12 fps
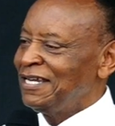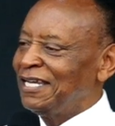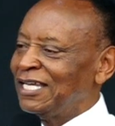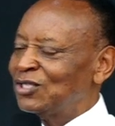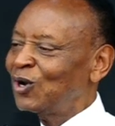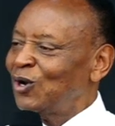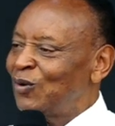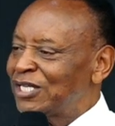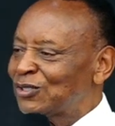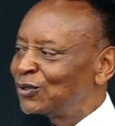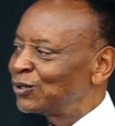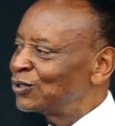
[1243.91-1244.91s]
it's always
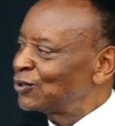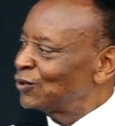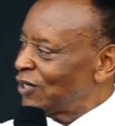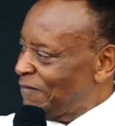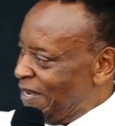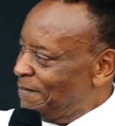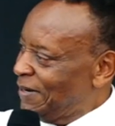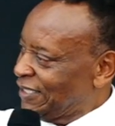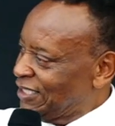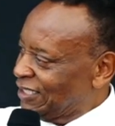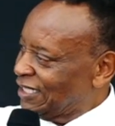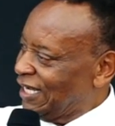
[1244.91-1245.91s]
good to remember
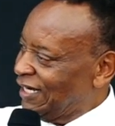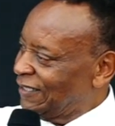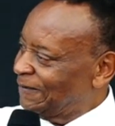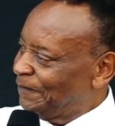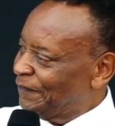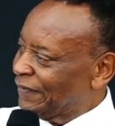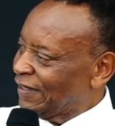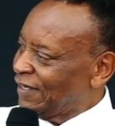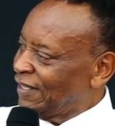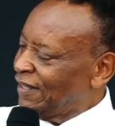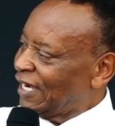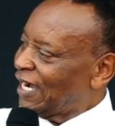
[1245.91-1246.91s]
Chitala.
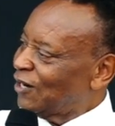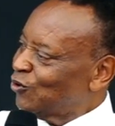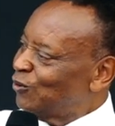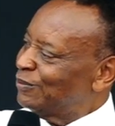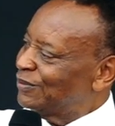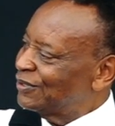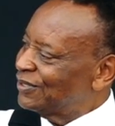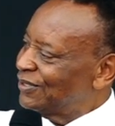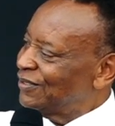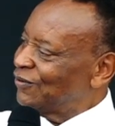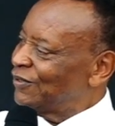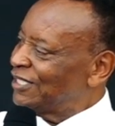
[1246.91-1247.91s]
The Karums
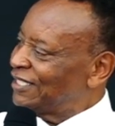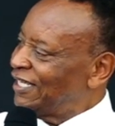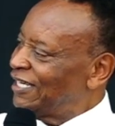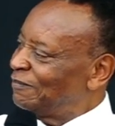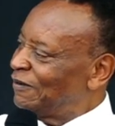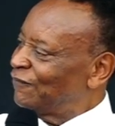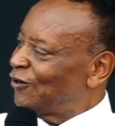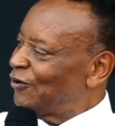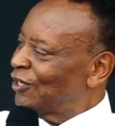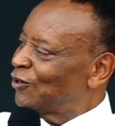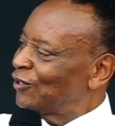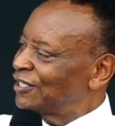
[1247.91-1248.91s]
we stayed before
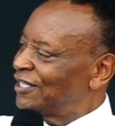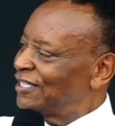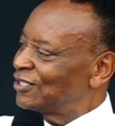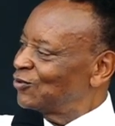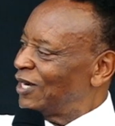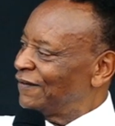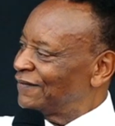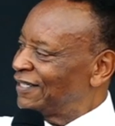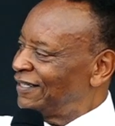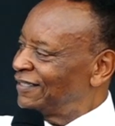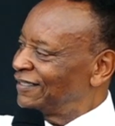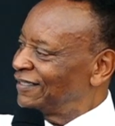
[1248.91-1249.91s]
we got these wives, eh?
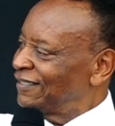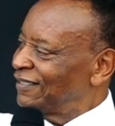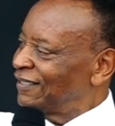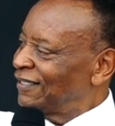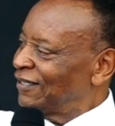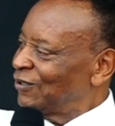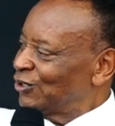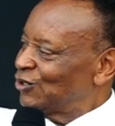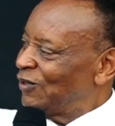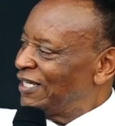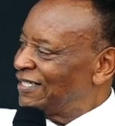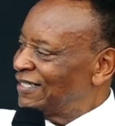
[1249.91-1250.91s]
those
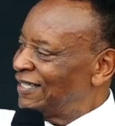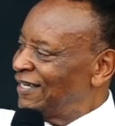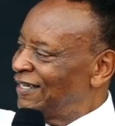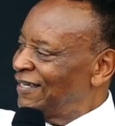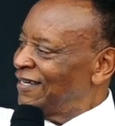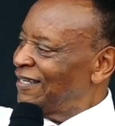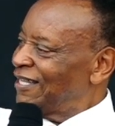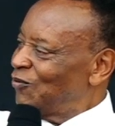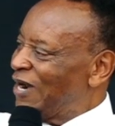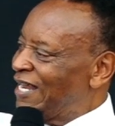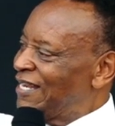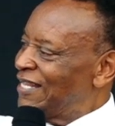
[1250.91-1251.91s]
ones, the, the
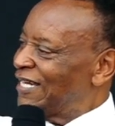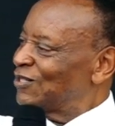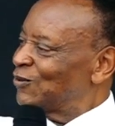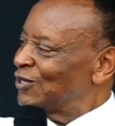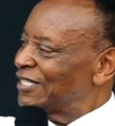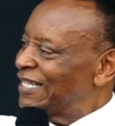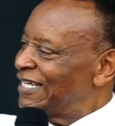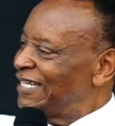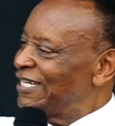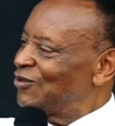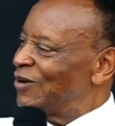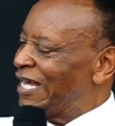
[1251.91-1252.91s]
one that was three
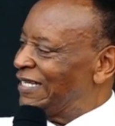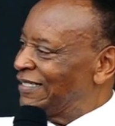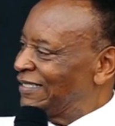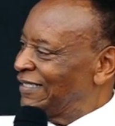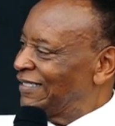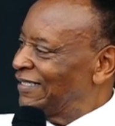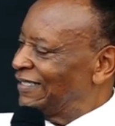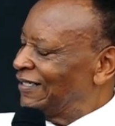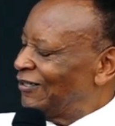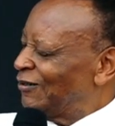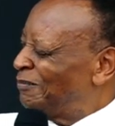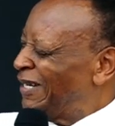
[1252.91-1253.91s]
in one.
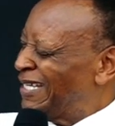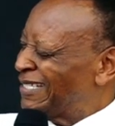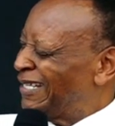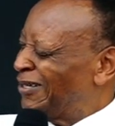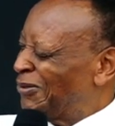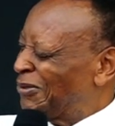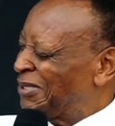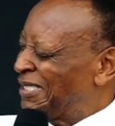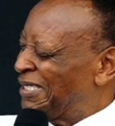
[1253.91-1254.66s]
Oh, bless the Lord.